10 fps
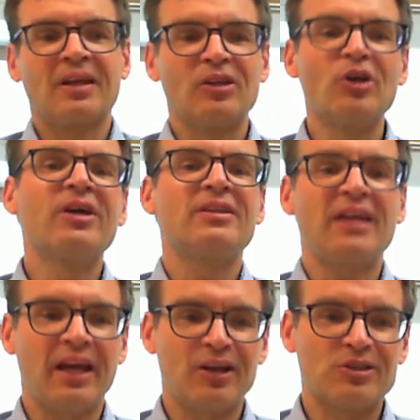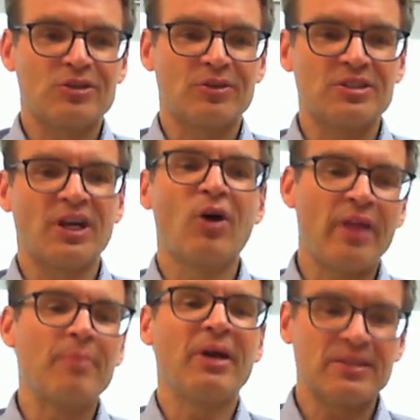look at the answer and say, oh,
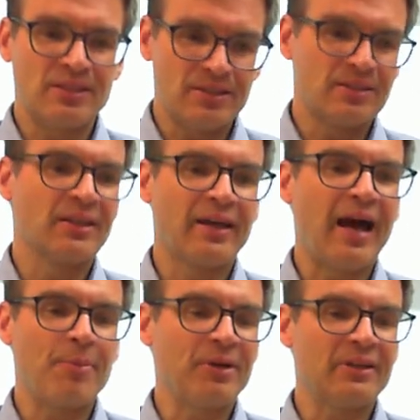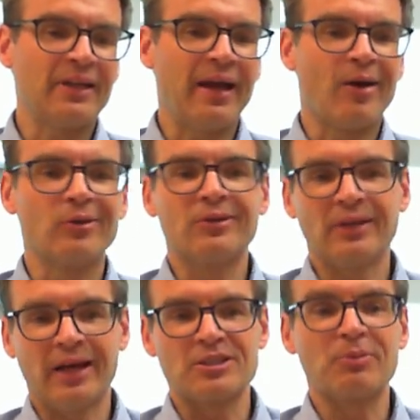that makes sense, and then copy it down,
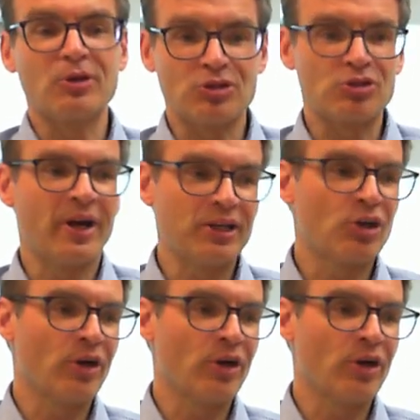as opposed to trying to create